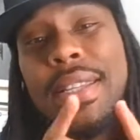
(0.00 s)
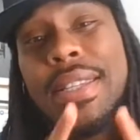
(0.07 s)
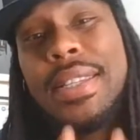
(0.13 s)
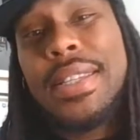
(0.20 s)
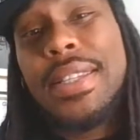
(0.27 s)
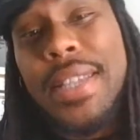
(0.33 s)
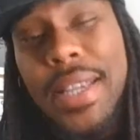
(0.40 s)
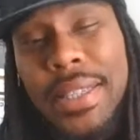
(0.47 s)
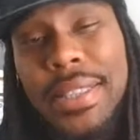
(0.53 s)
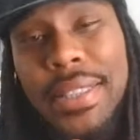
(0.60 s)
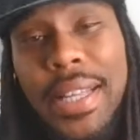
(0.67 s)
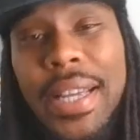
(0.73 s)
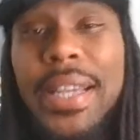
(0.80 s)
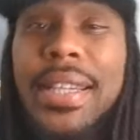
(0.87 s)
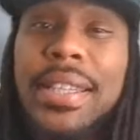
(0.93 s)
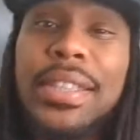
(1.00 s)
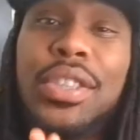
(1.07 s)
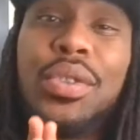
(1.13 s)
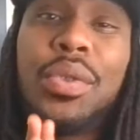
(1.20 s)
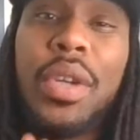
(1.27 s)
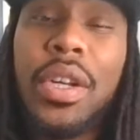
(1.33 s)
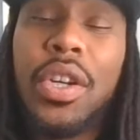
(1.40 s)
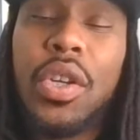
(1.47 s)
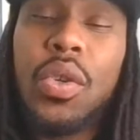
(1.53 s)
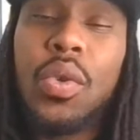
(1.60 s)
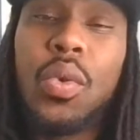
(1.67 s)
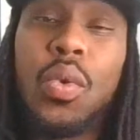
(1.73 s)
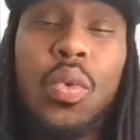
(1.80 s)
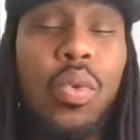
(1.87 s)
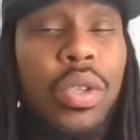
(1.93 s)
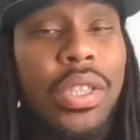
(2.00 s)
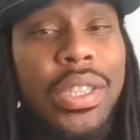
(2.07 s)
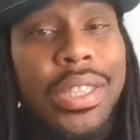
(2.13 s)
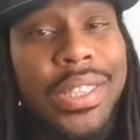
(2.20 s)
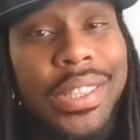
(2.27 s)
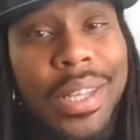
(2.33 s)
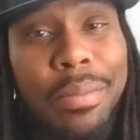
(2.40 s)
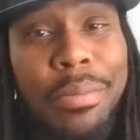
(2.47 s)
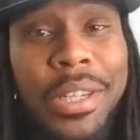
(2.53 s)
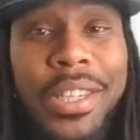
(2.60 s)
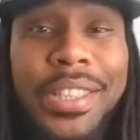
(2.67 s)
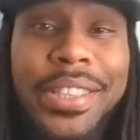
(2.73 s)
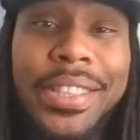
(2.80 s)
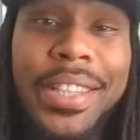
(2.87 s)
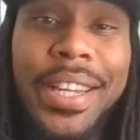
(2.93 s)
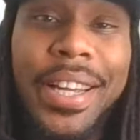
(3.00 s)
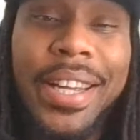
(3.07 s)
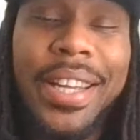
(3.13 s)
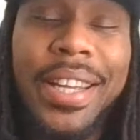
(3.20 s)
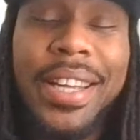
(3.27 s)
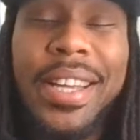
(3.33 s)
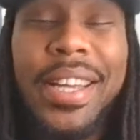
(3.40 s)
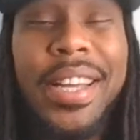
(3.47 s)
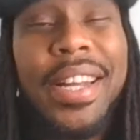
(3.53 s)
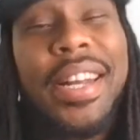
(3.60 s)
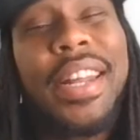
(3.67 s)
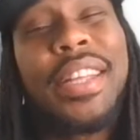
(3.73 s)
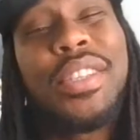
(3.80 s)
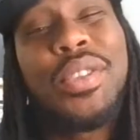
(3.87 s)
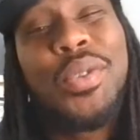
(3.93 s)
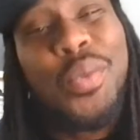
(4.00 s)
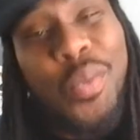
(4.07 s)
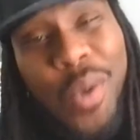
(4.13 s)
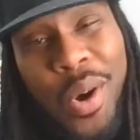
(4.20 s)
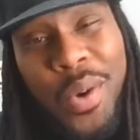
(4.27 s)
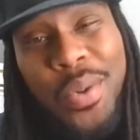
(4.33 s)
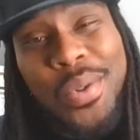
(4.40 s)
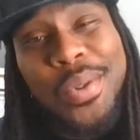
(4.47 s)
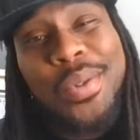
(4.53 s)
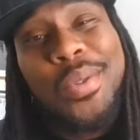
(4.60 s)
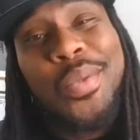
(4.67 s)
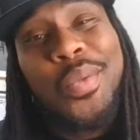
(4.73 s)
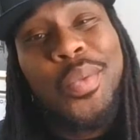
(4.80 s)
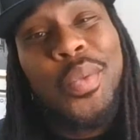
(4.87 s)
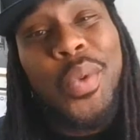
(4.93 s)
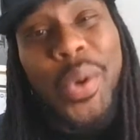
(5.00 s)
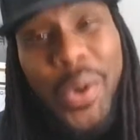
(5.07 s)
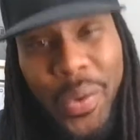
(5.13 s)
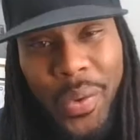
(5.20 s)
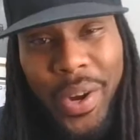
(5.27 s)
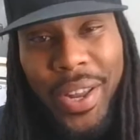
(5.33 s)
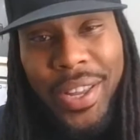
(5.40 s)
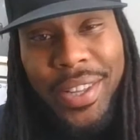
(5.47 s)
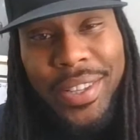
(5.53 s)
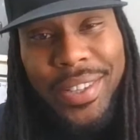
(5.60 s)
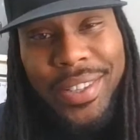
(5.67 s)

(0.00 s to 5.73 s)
Six things you can do with your stimulus check that you won't regret.